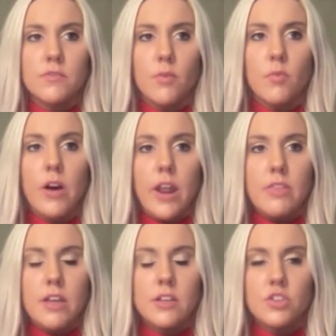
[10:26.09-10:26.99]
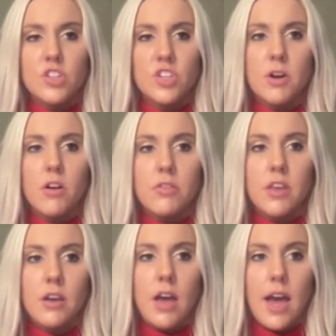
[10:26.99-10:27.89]
for one, I think that JJ
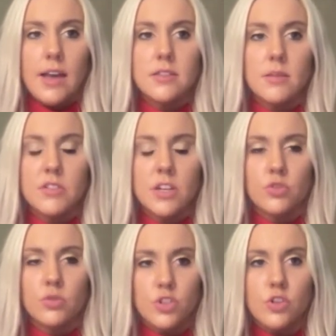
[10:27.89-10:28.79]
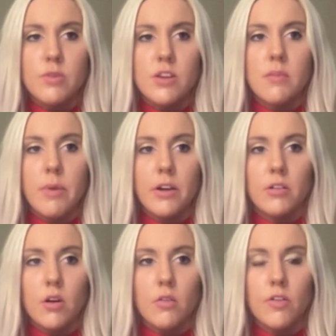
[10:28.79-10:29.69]
McCarthy has the potential to be the
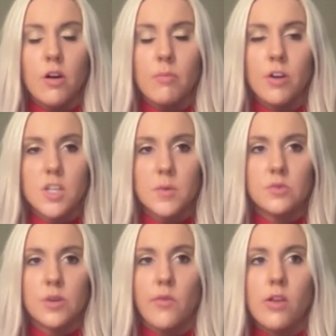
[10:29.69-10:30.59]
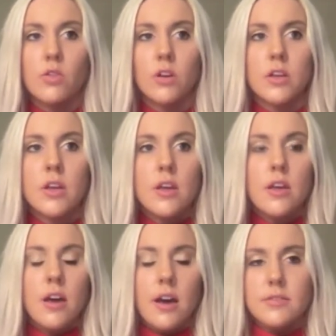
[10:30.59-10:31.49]
better overall prospect whenever we look
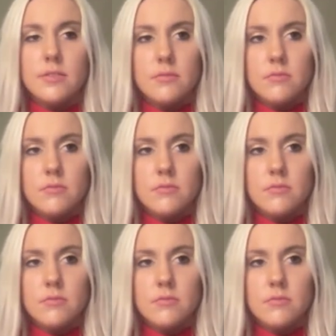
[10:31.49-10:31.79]
uh,